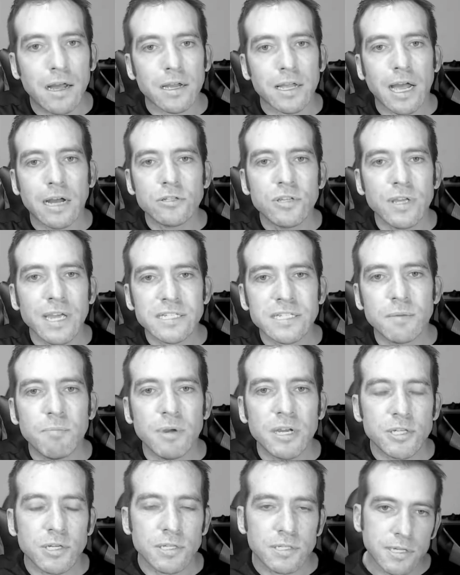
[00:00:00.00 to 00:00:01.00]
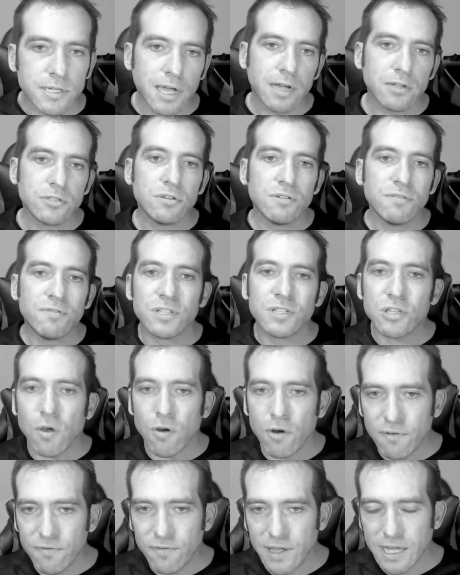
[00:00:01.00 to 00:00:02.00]
go to exhibitions, go to
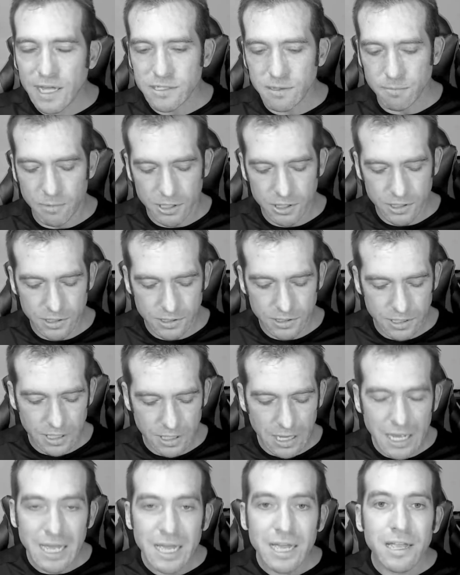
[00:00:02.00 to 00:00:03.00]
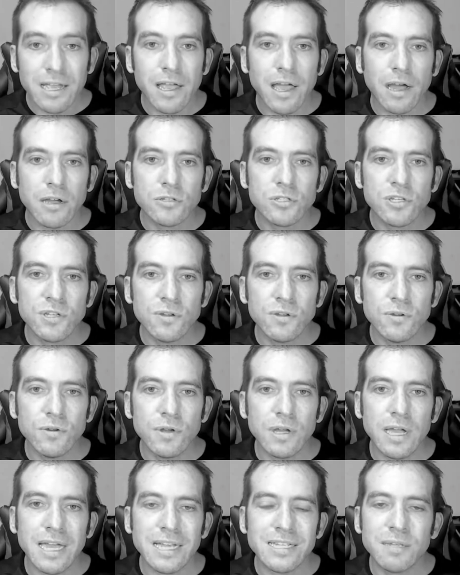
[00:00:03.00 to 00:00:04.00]
photography exhibitions, go
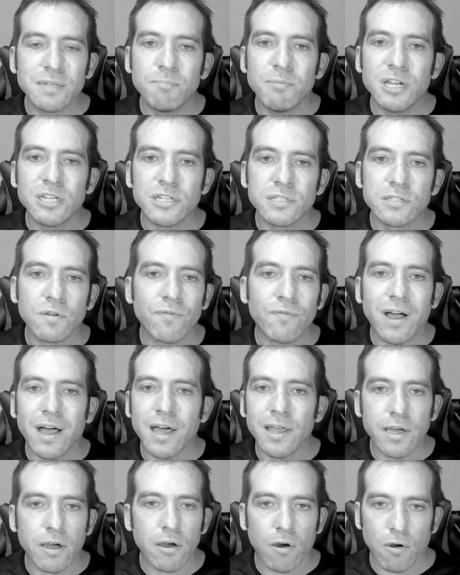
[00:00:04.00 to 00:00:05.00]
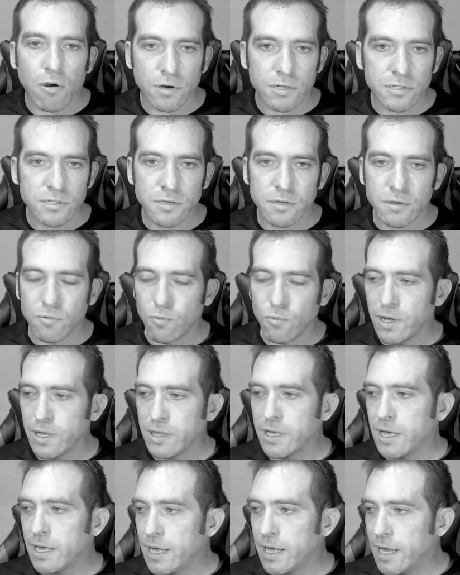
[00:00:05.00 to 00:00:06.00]
to exhibitions of other art,
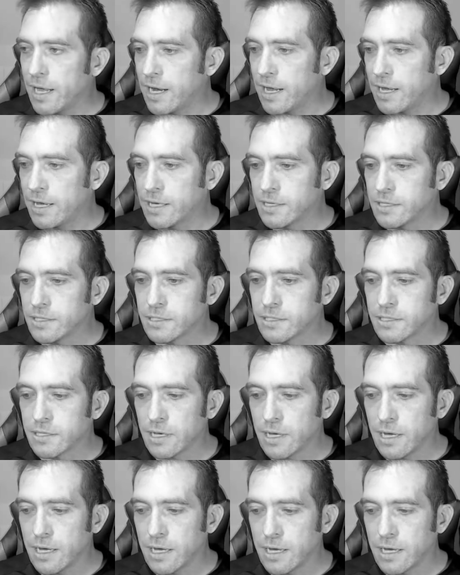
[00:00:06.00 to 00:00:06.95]
whether it is